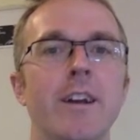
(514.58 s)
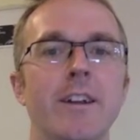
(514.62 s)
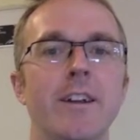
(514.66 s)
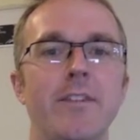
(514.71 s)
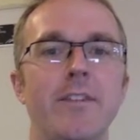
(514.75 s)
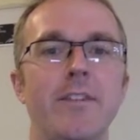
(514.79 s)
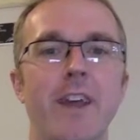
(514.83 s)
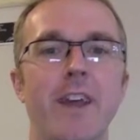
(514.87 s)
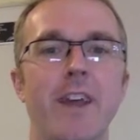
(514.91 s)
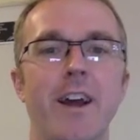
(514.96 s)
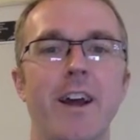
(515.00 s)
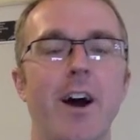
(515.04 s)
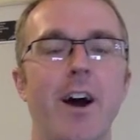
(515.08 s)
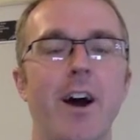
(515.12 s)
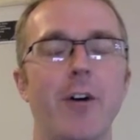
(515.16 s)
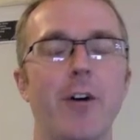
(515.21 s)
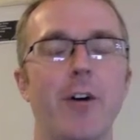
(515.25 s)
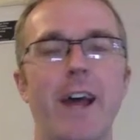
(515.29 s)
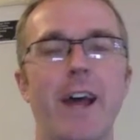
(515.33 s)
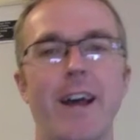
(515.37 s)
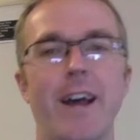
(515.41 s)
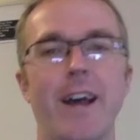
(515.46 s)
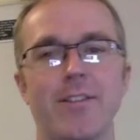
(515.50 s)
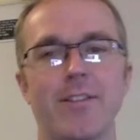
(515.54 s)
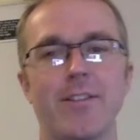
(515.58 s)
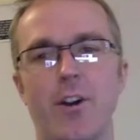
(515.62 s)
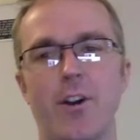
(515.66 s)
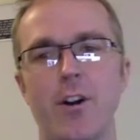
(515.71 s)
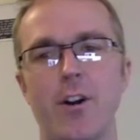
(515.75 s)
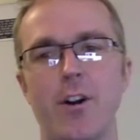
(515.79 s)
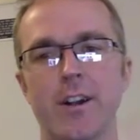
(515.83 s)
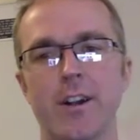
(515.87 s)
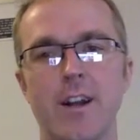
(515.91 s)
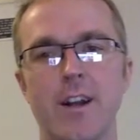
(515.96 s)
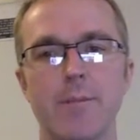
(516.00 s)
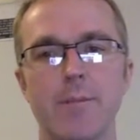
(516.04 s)
And say, oh yeah,
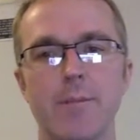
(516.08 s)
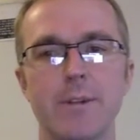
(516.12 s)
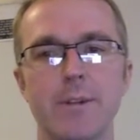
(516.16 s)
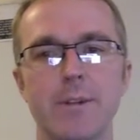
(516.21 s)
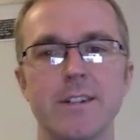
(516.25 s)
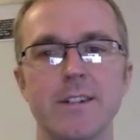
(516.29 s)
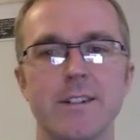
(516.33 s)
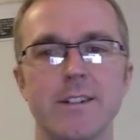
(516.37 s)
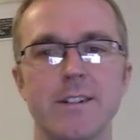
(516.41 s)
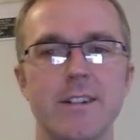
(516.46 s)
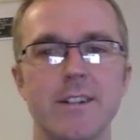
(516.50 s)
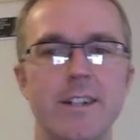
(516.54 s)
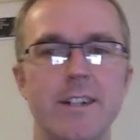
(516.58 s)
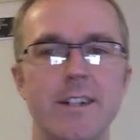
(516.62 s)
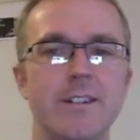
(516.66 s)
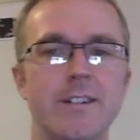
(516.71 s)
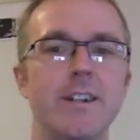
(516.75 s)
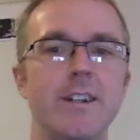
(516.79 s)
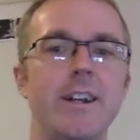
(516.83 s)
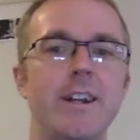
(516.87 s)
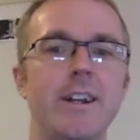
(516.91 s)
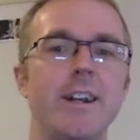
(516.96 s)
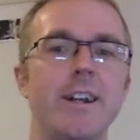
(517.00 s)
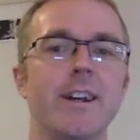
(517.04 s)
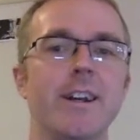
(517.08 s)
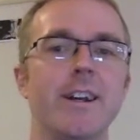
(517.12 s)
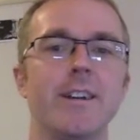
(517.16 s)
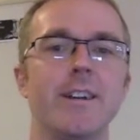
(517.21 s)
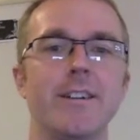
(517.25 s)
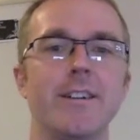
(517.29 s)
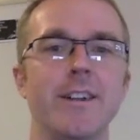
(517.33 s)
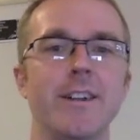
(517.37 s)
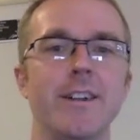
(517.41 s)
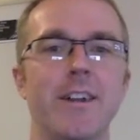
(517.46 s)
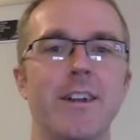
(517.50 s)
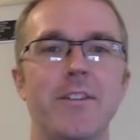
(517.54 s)
starting companies is easy.
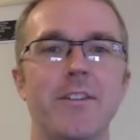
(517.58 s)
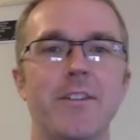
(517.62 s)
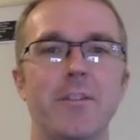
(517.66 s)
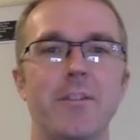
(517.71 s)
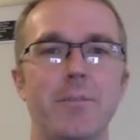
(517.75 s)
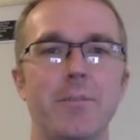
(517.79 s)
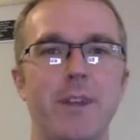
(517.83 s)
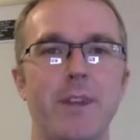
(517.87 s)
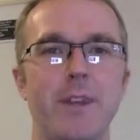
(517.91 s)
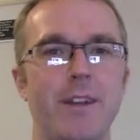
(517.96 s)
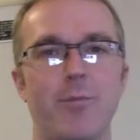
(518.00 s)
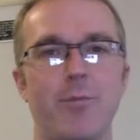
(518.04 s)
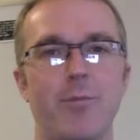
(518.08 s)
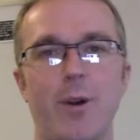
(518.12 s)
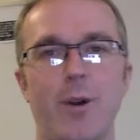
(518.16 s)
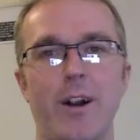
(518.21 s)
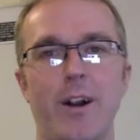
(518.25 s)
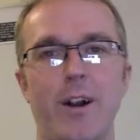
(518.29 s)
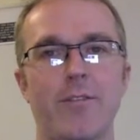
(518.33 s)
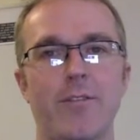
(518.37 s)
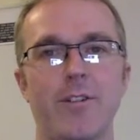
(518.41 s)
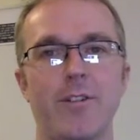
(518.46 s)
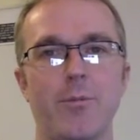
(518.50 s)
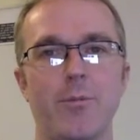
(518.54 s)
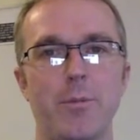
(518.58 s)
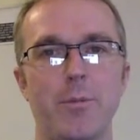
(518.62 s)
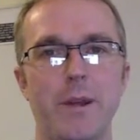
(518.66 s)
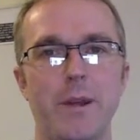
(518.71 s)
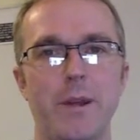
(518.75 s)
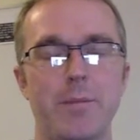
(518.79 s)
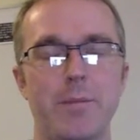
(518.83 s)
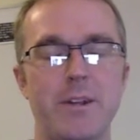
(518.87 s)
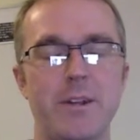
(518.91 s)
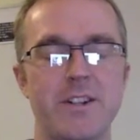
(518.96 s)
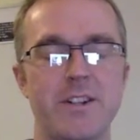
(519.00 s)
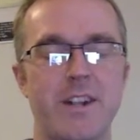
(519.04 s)
And you know, this will be, whatever will
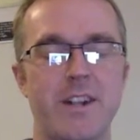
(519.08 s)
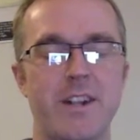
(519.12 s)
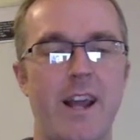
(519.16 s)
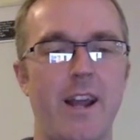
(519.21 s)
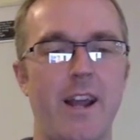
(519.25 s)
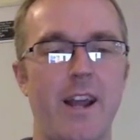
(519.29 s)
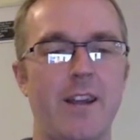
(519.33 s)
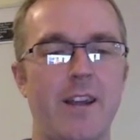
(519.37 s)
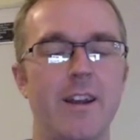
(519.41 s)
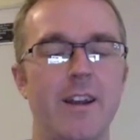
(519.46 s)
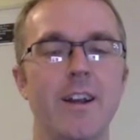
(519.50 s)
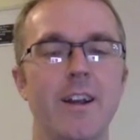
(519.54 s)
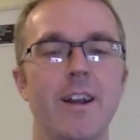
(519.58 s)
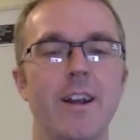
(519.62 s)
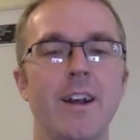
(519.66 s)
be a piece of cake.